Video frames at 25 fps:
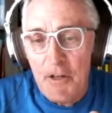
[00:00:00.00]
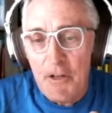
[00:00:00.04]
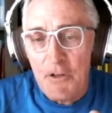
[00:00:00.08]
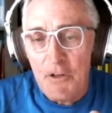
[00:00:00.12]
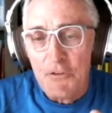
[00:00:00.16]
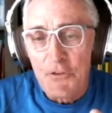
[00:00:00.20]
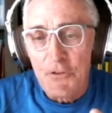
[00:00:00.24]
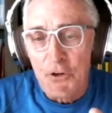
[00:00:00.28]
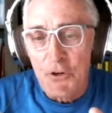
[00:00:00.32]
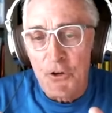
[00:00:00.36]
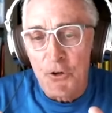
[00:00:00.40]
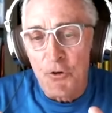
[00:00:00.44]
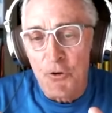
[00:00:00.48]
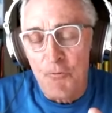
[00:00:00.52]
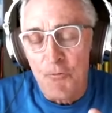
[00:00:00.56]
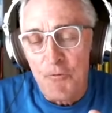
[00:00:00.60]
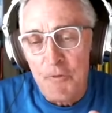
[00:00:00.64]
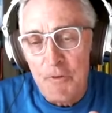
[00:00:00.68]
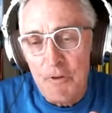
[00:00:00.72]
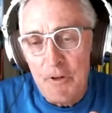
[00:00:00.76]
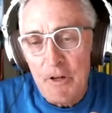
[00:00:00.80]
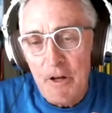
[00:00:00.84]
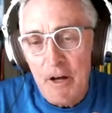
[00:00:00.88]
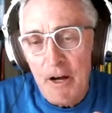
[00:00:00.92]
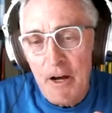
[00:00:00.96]

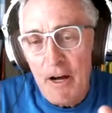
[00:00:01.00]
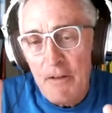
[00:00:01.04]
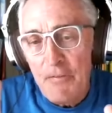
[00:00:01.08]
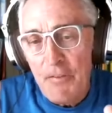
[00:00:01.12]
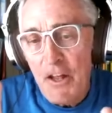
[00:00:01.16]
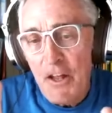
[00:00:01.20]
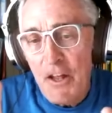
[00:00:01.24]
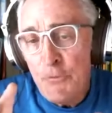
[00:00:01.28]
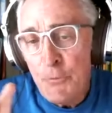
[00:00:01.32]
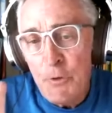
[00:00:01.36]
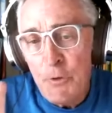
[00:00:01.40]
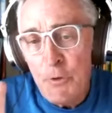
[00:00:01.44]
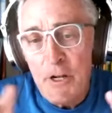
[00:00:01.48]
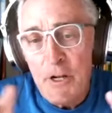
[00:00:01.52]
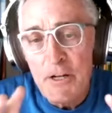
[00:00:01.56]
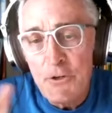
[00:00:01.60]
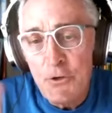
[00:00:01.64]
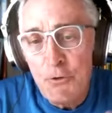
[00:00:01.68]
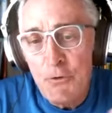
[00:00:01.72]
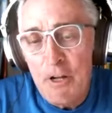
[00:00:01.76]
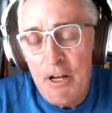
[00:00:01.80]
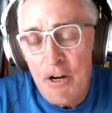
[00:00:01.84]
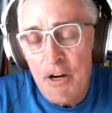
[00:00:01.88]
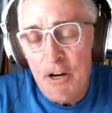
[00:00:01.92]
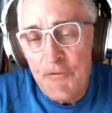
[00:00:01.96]
So I, that's what I
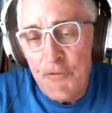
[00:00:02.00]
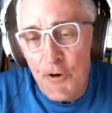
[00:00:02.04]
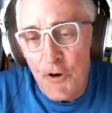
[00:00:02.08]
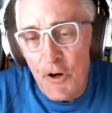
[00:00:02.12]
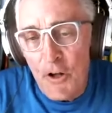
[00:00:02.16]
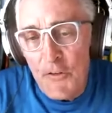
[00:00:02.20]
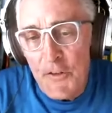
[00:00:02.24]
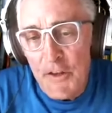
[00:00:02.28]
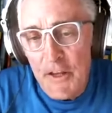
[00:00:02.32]
do now for all